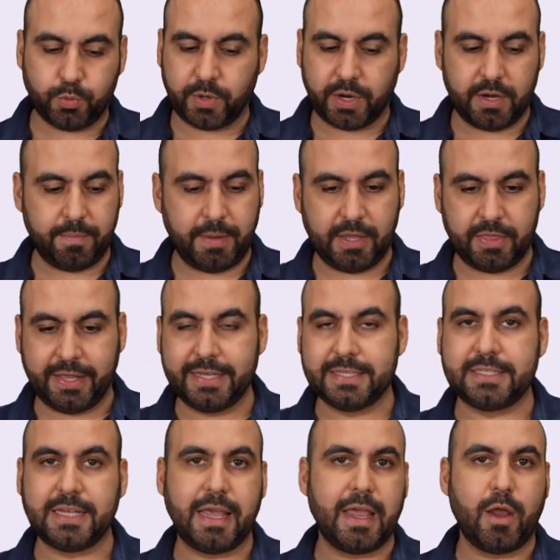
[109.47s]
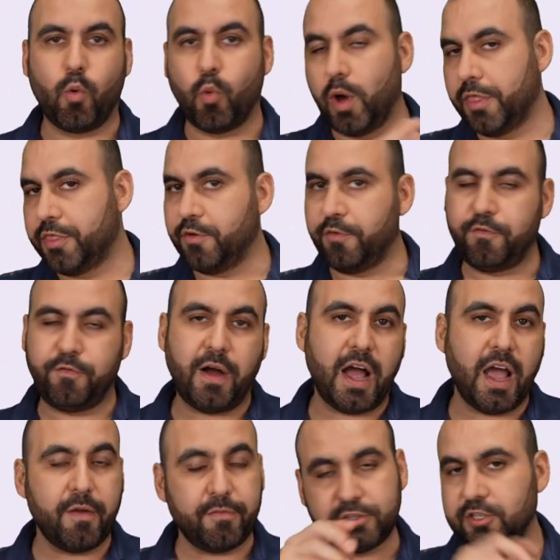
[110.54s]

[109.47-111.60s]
we're going to make this a 1 through 5